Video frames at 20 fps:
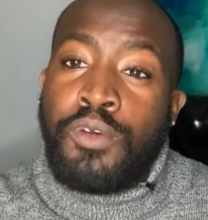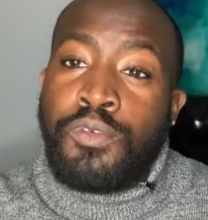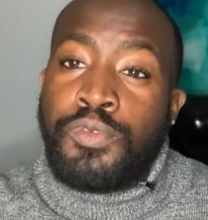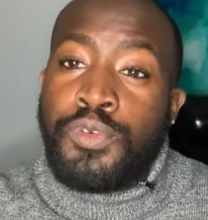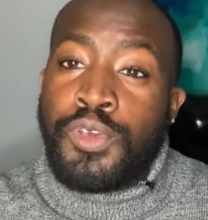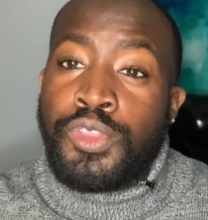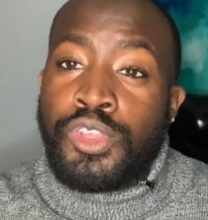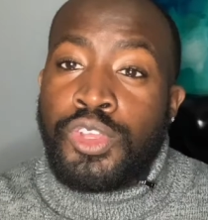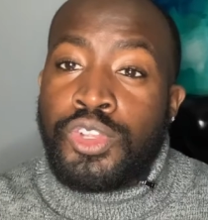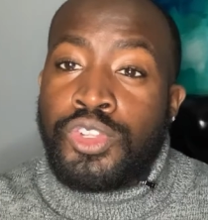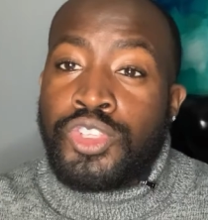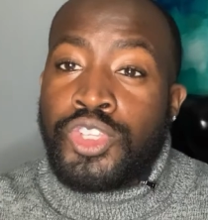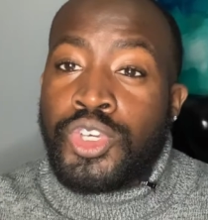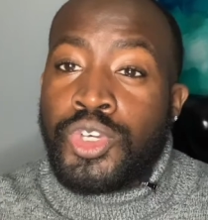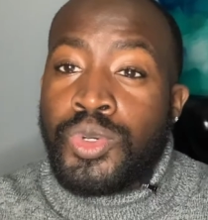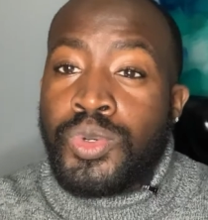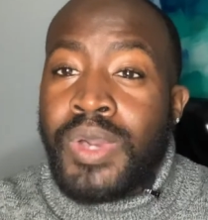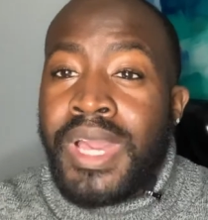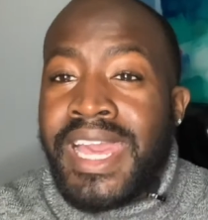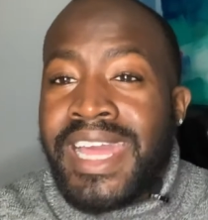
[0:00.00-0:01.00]
further
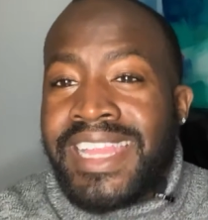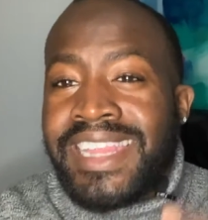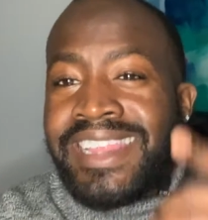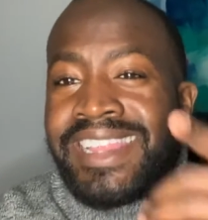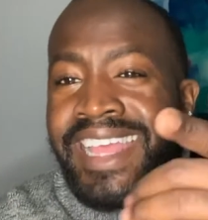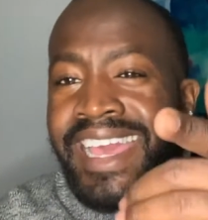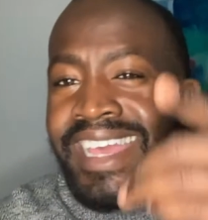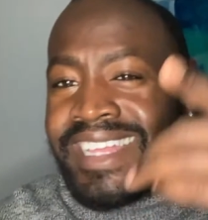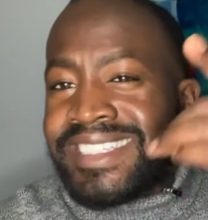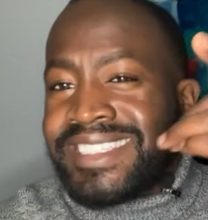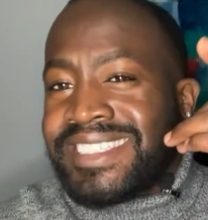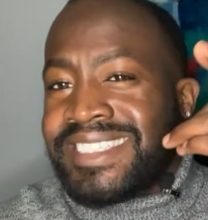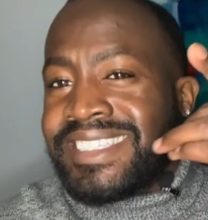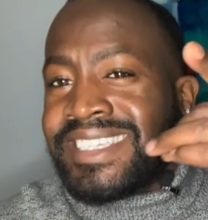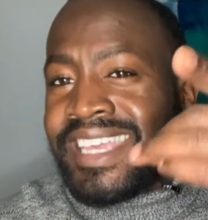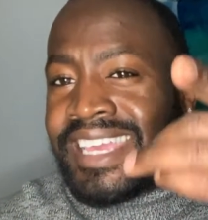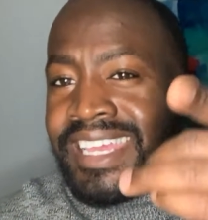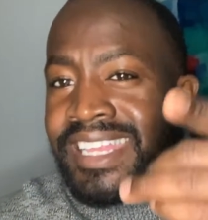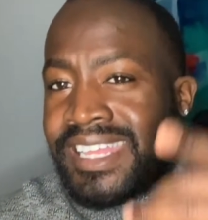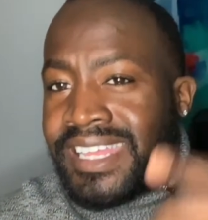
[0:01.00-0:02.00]
ado, let's
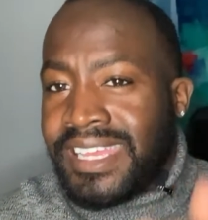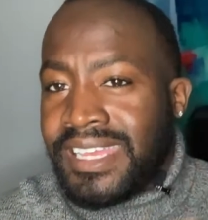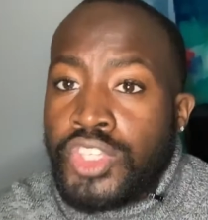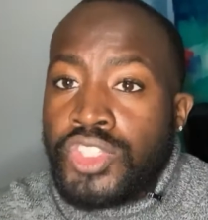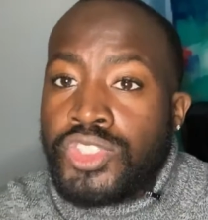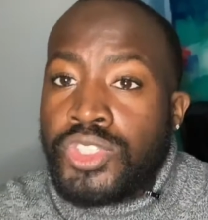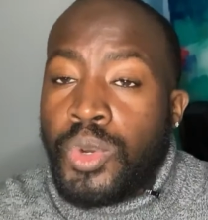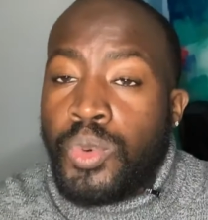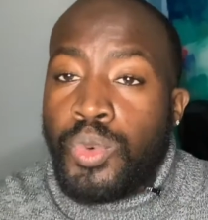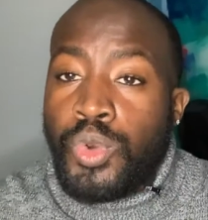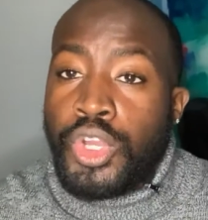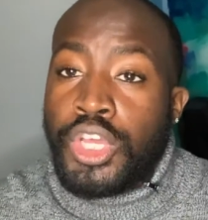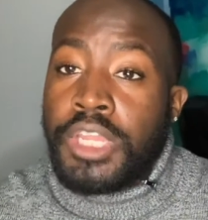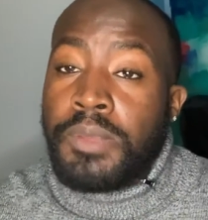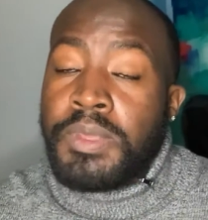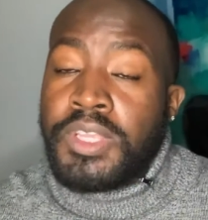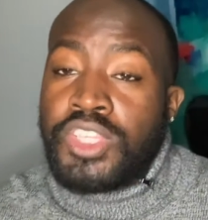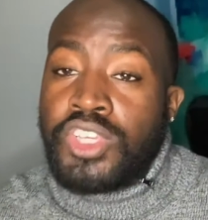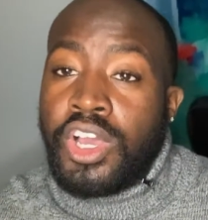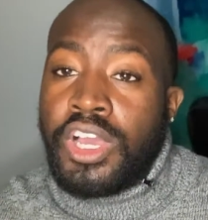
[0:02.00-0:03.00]
get it. So we're going to
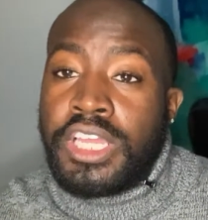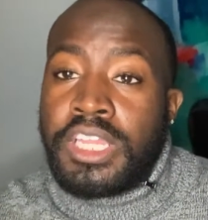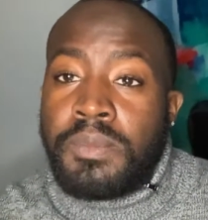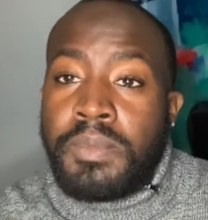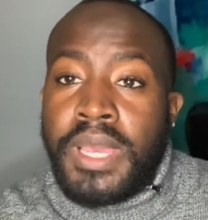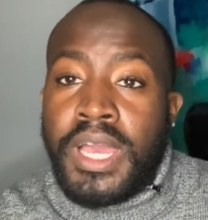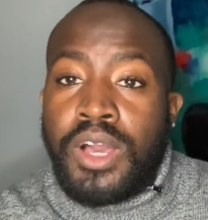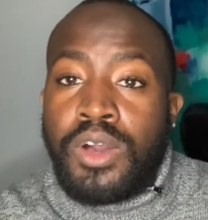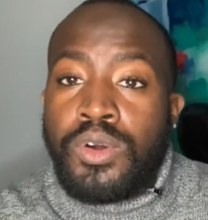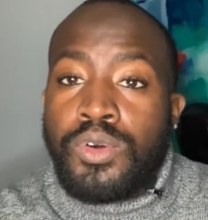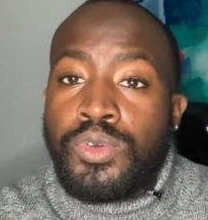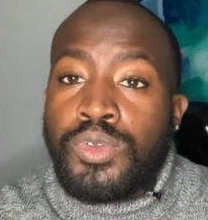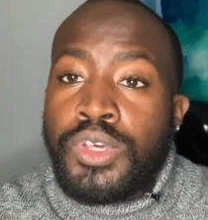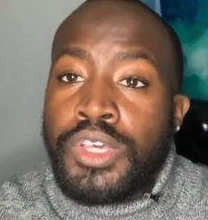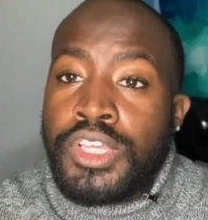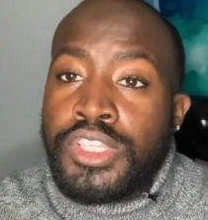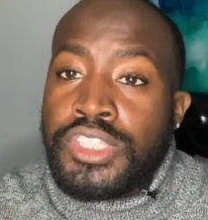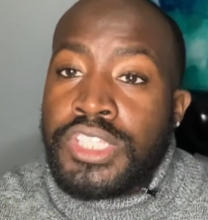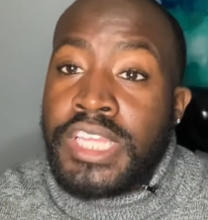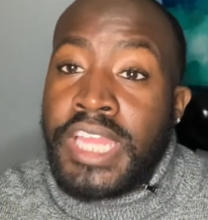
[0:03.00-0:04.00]
be talking about
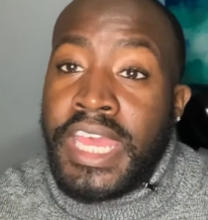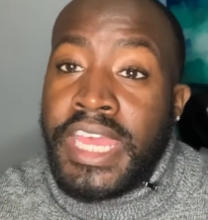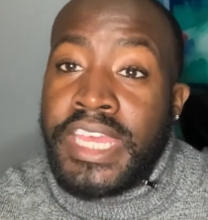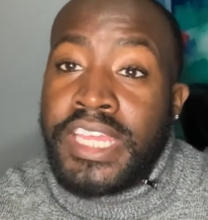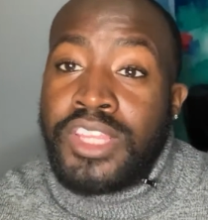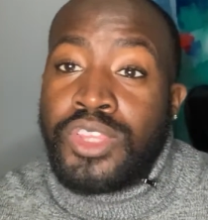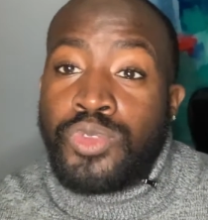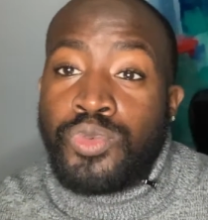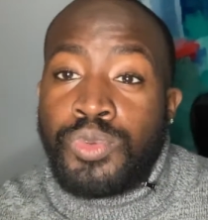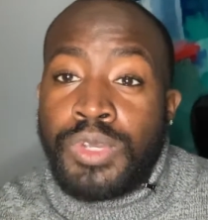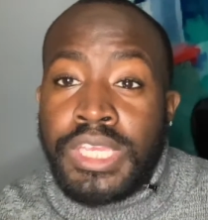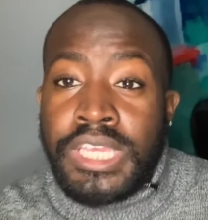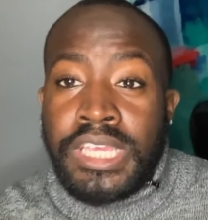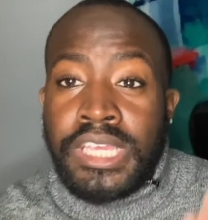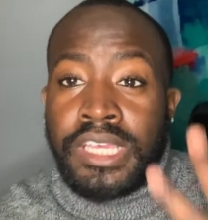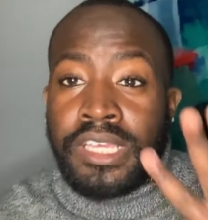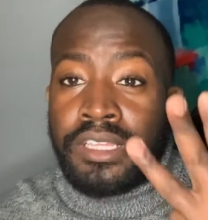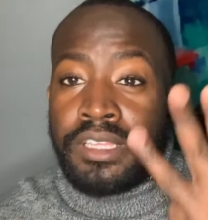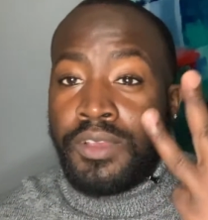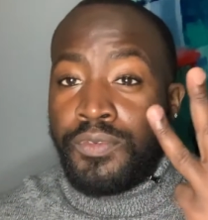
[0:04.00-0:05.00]
today
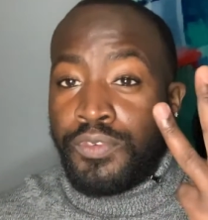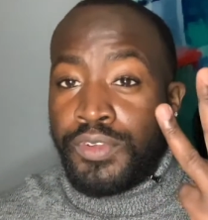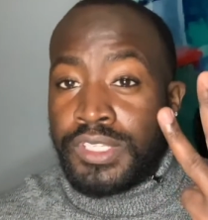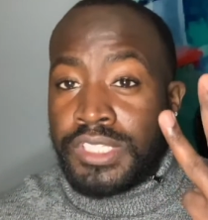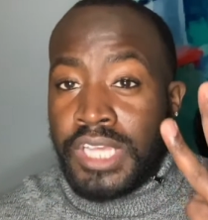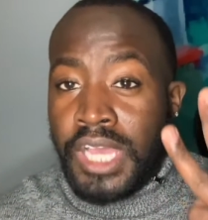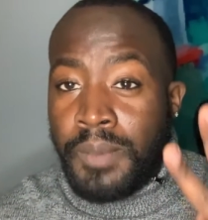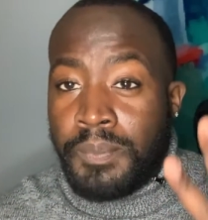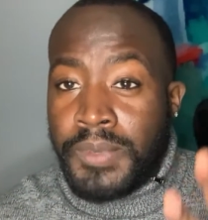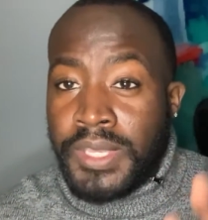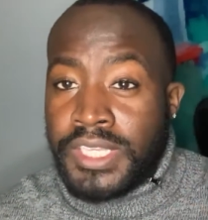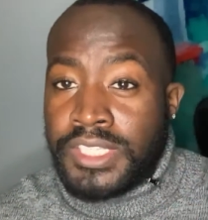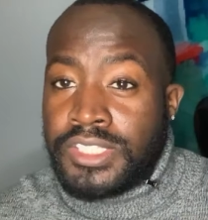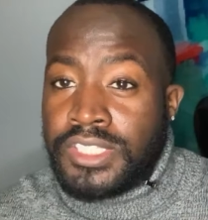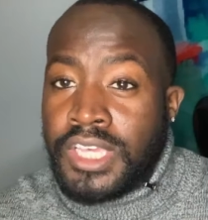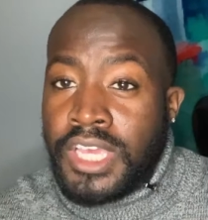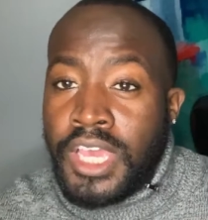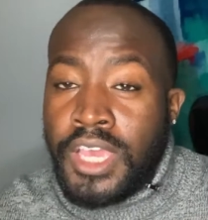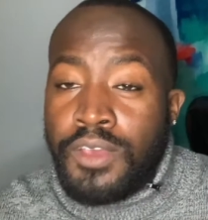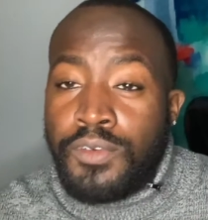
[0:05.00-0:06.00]
3 different topics.
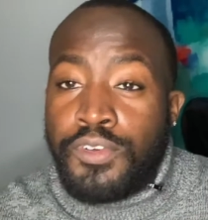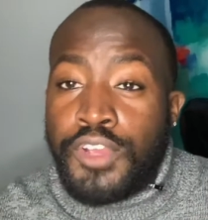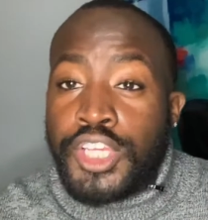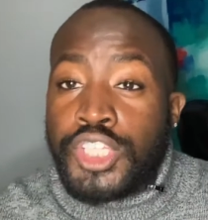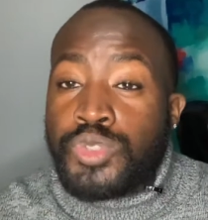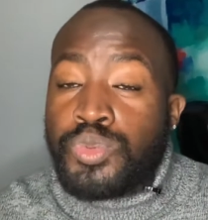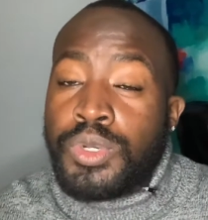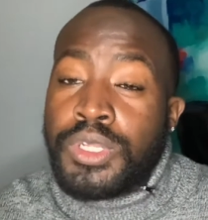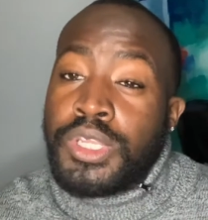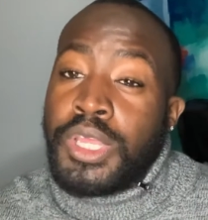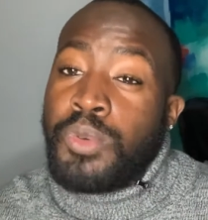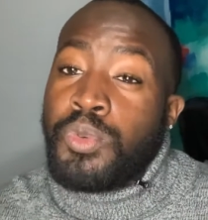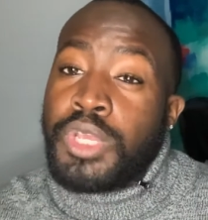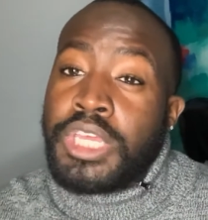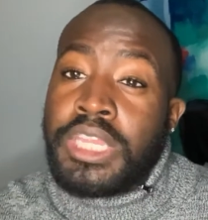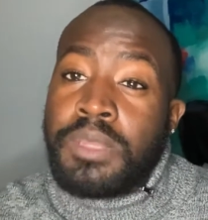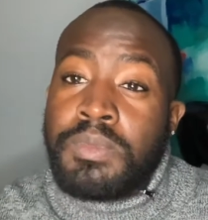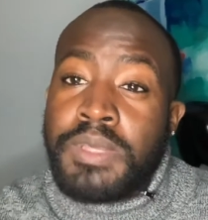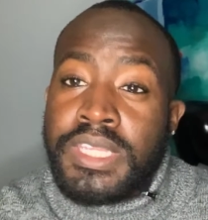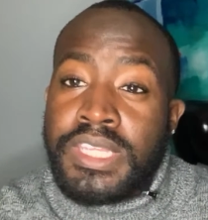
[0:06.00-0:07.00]
First one that we're
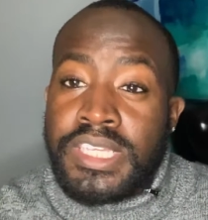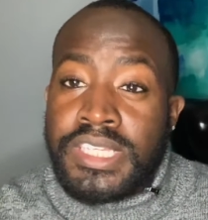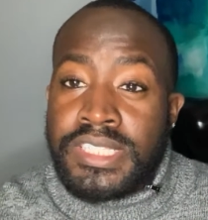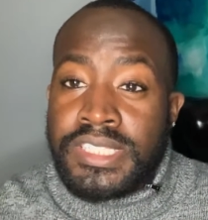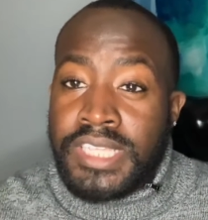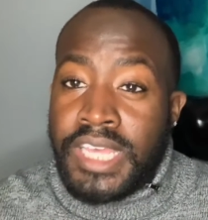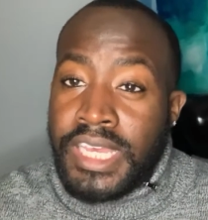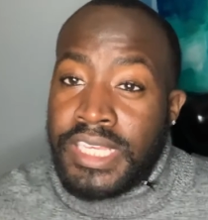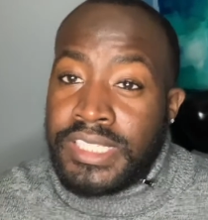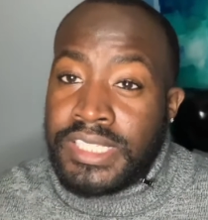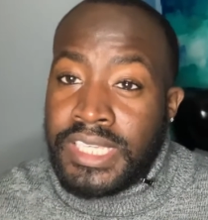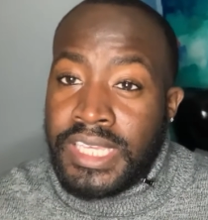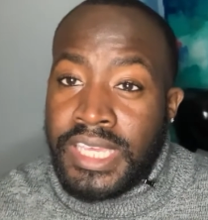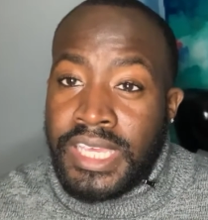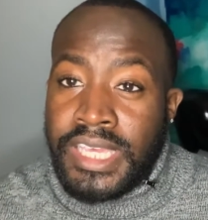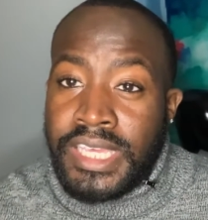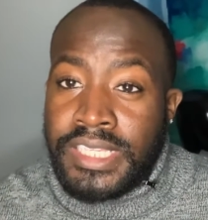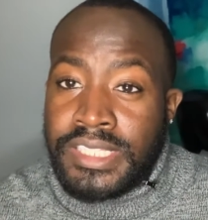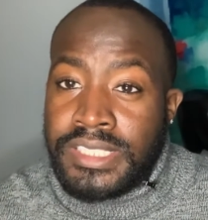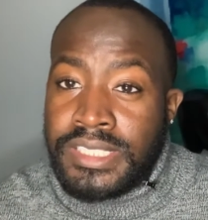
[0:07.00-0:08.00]
going to be discussing
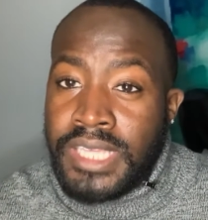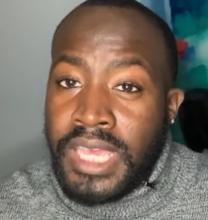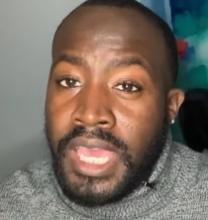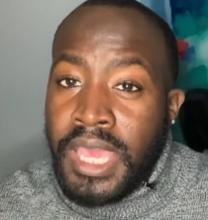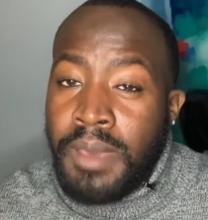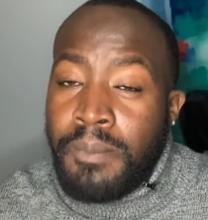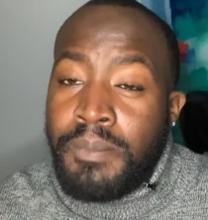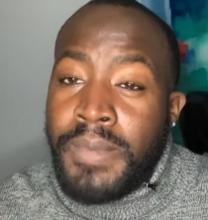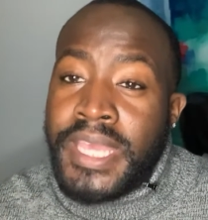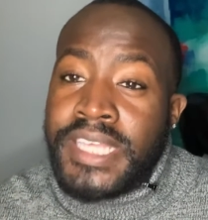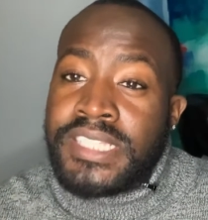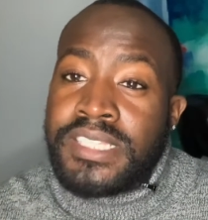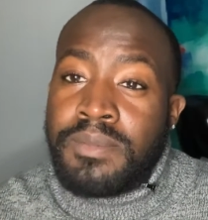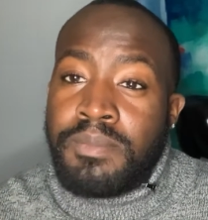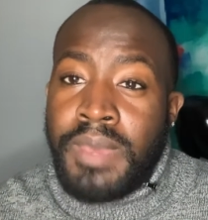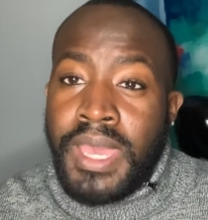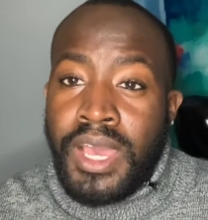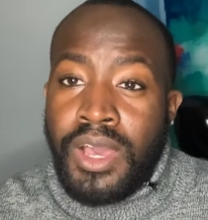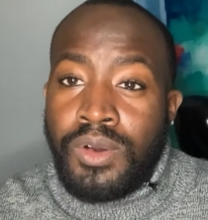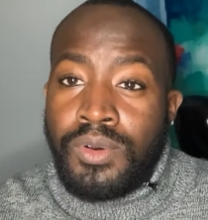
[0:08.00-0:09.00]
is
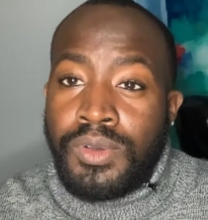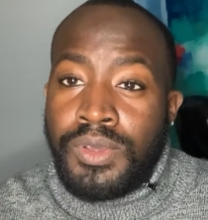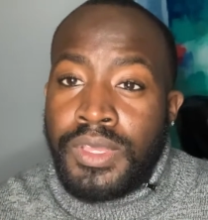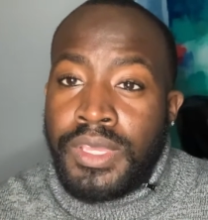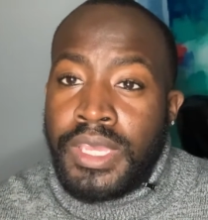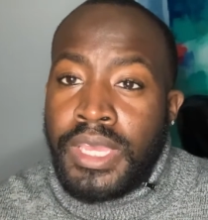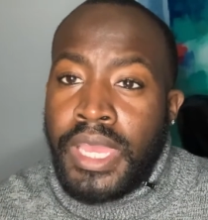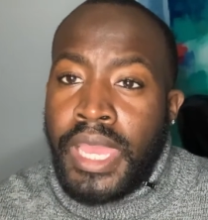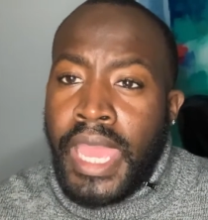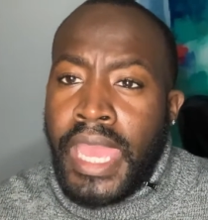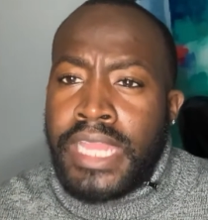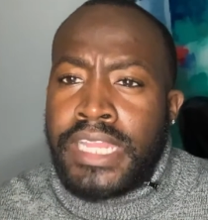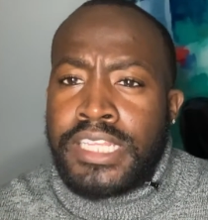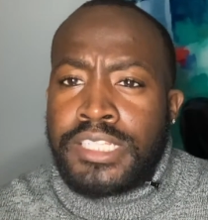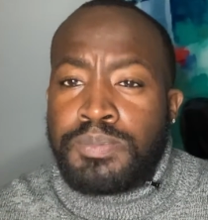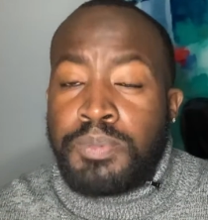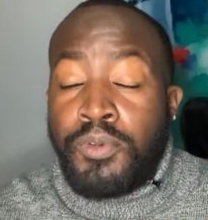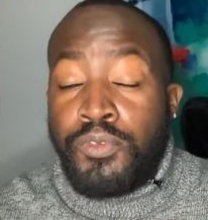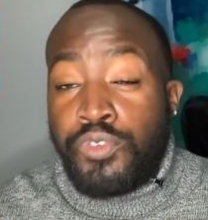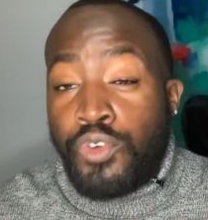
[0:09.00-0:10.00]
Mason Mount and
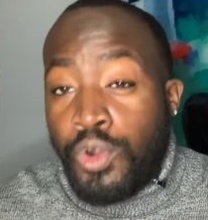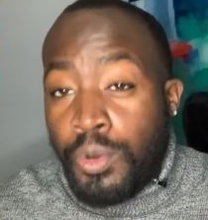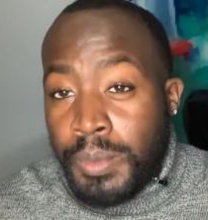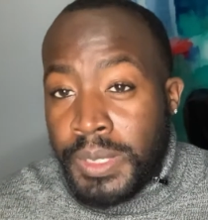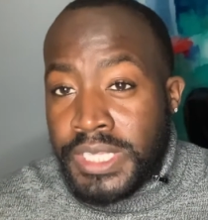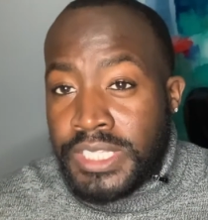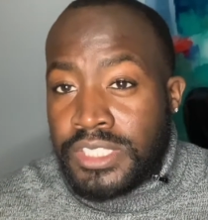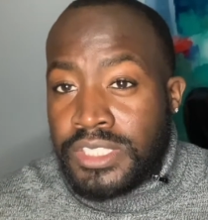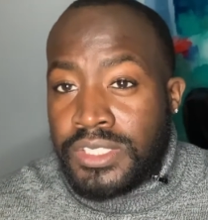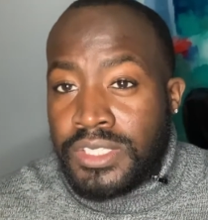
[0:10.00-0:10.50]
his performance